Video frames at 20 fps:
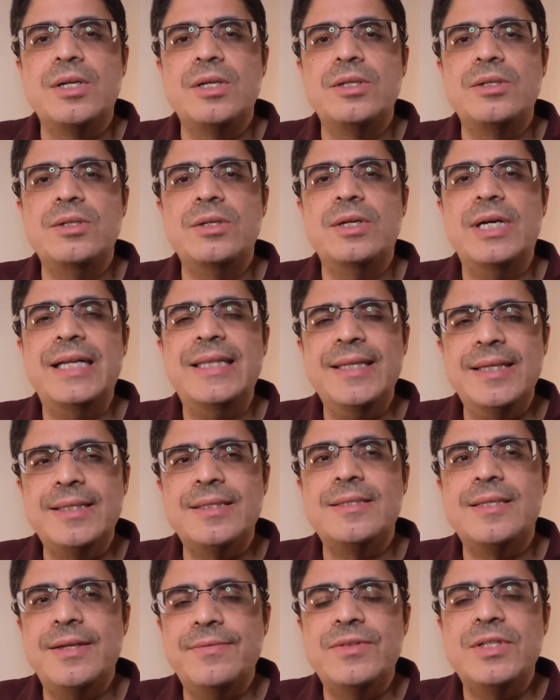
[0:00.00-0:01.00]
So I think
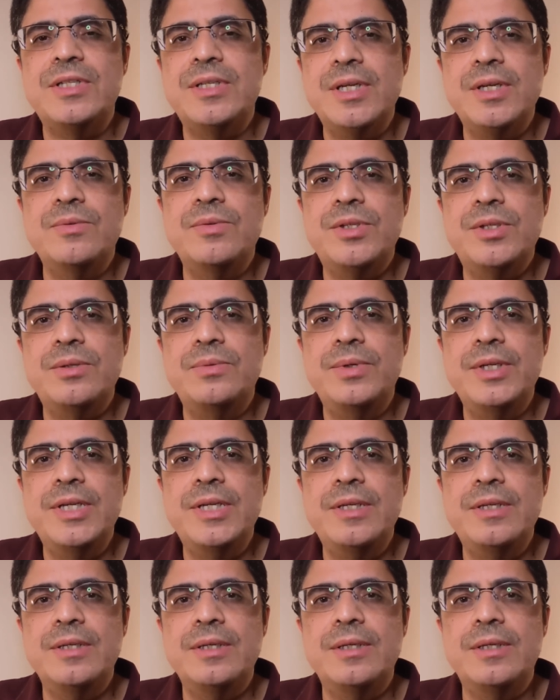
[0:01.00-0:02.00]
it's safe to say when you
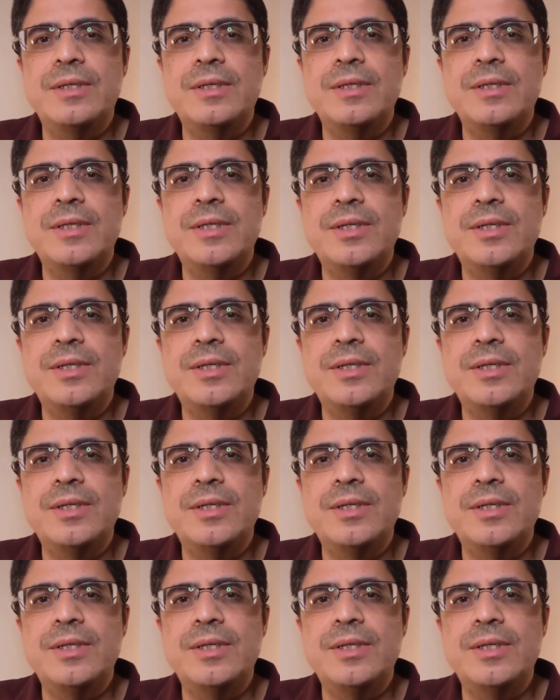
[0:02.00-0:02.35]
read uh,